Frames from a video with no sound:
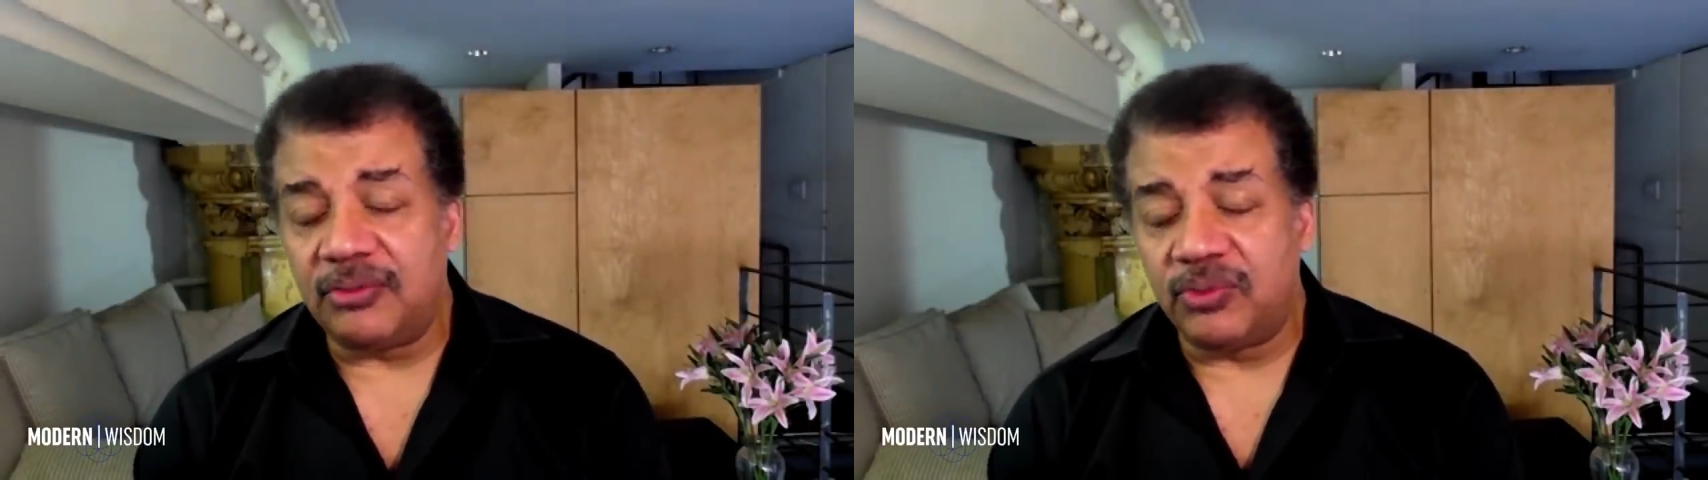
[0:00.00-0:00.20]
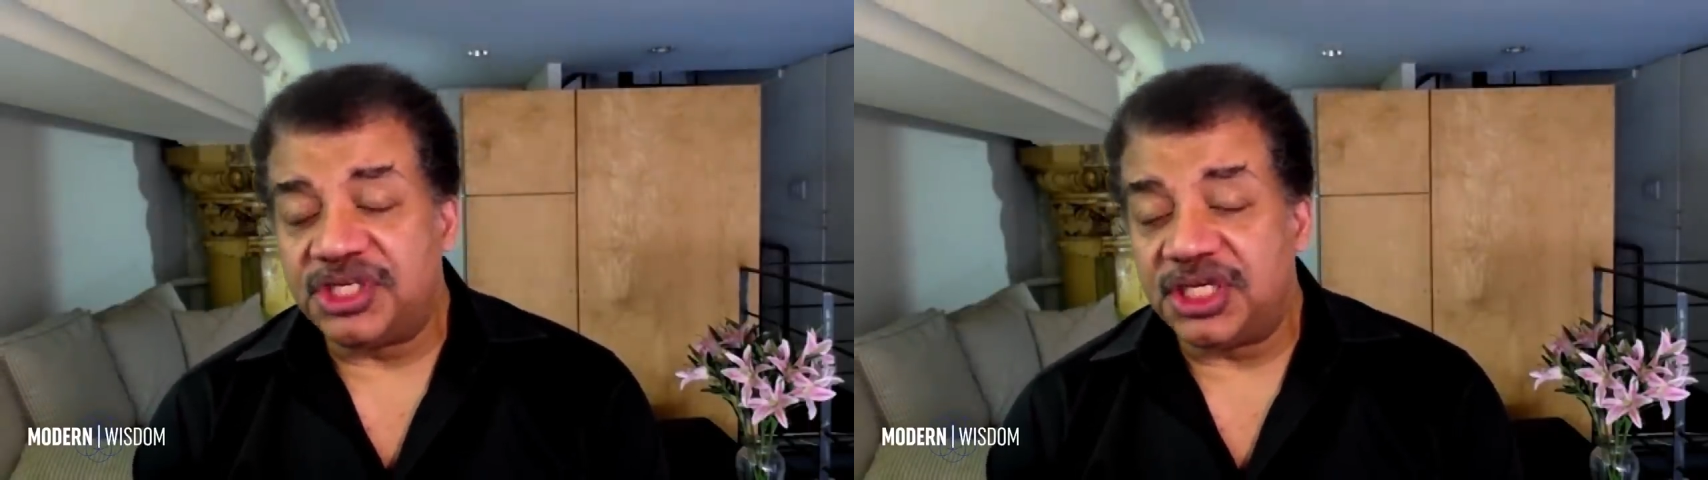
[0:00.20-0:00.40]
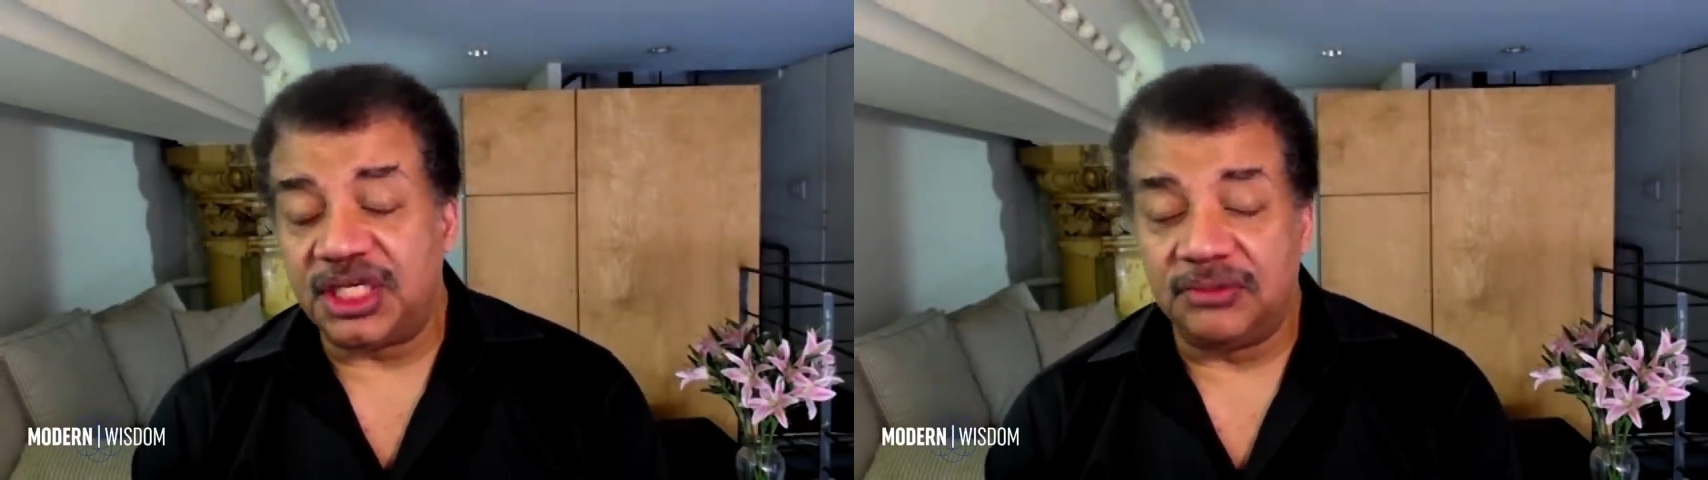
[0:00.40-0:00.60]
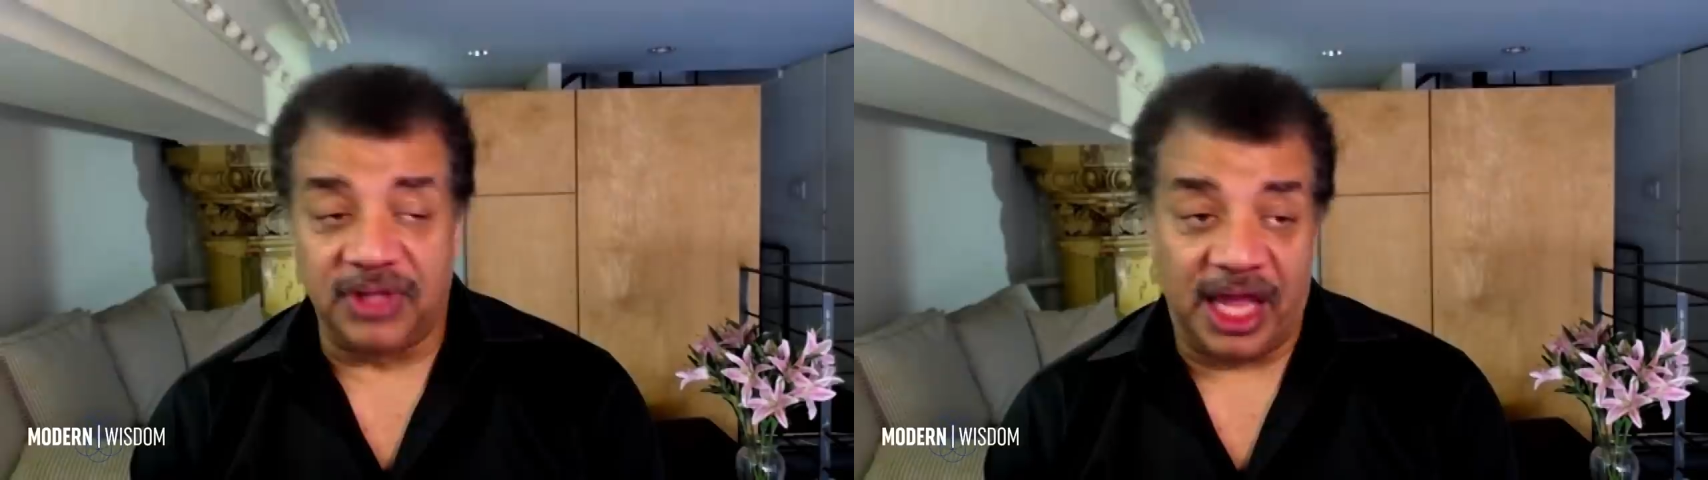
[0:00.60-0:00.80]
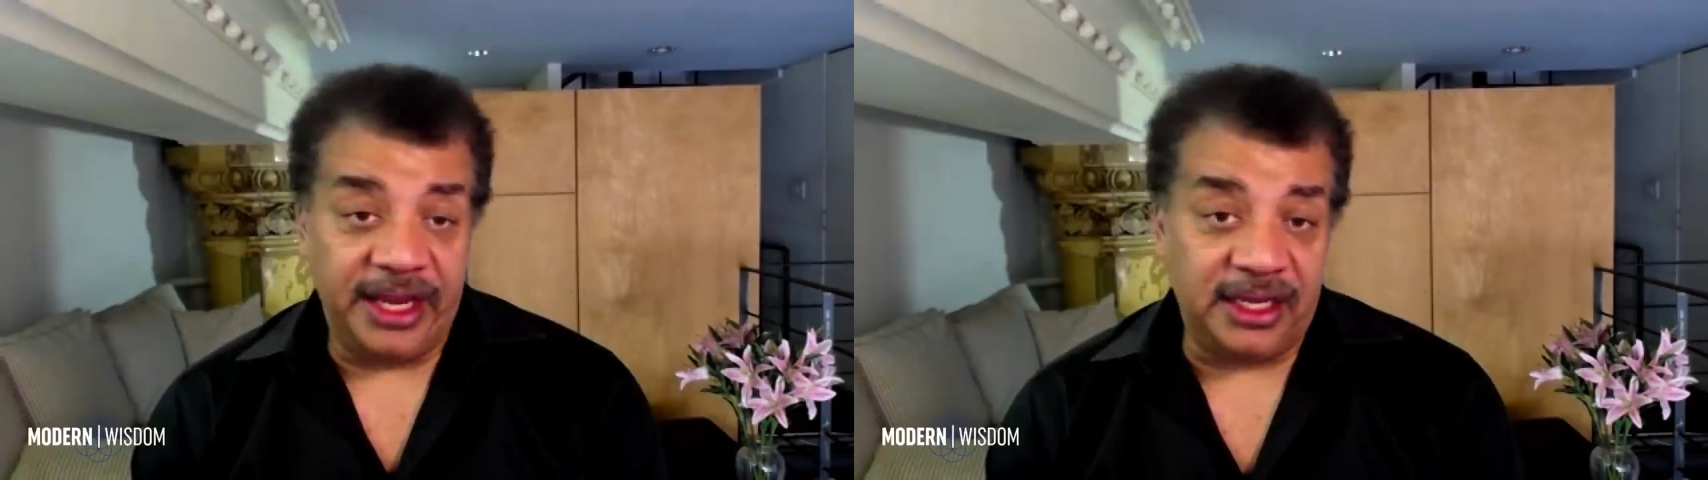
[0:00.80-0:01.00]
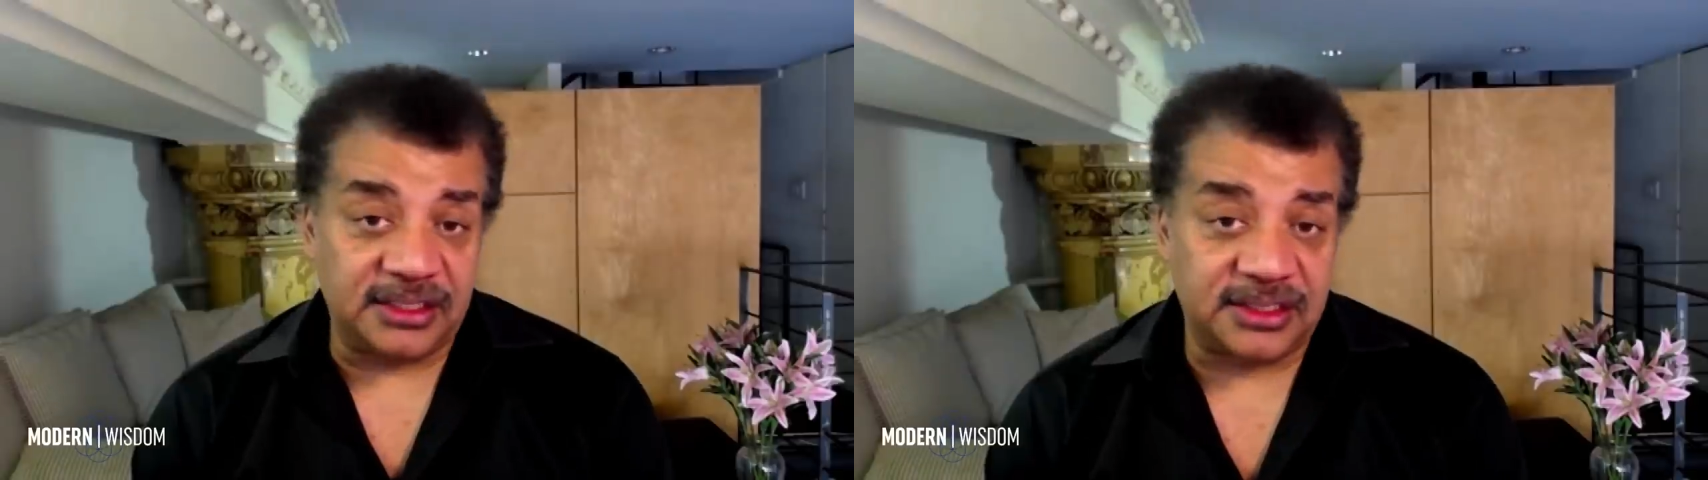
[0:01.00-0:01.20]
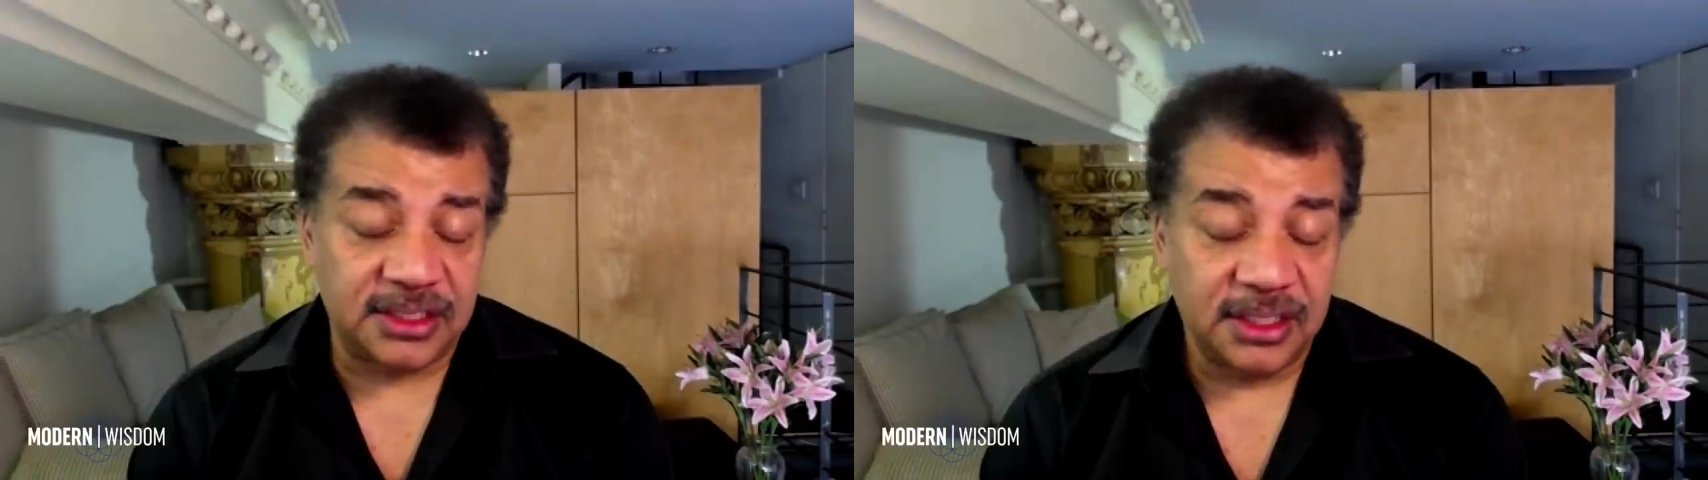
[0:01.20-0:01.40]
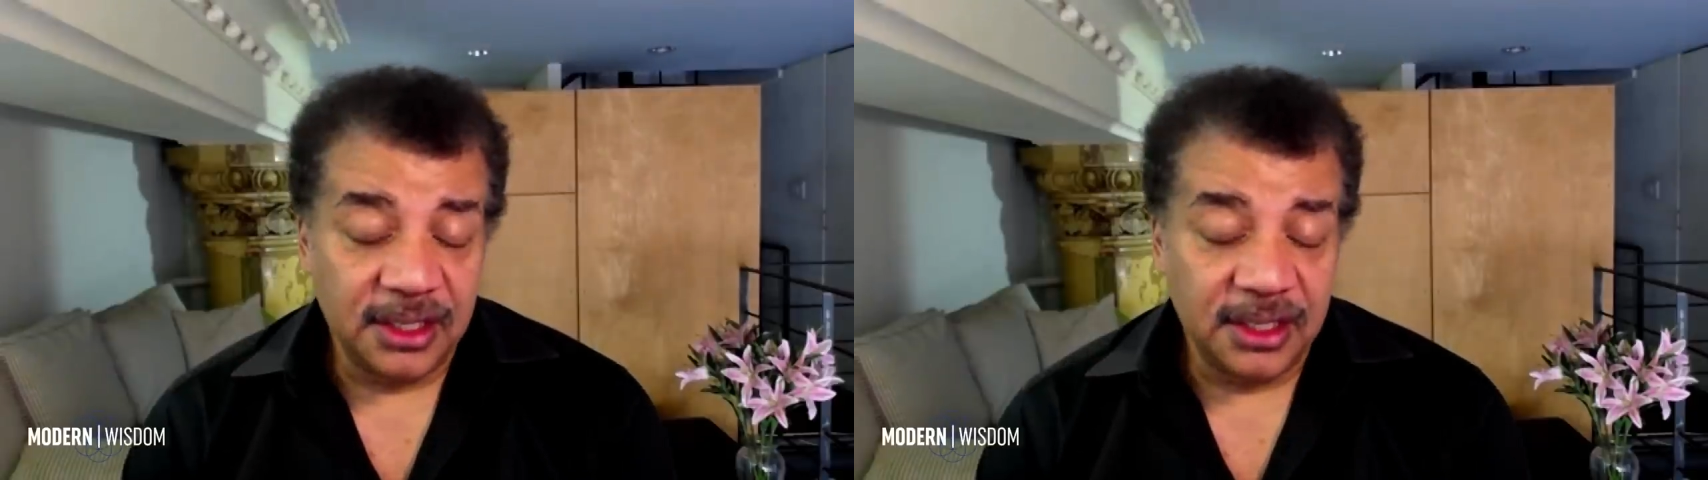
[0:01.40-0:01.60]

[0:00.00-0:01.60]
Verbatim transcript: which he likes,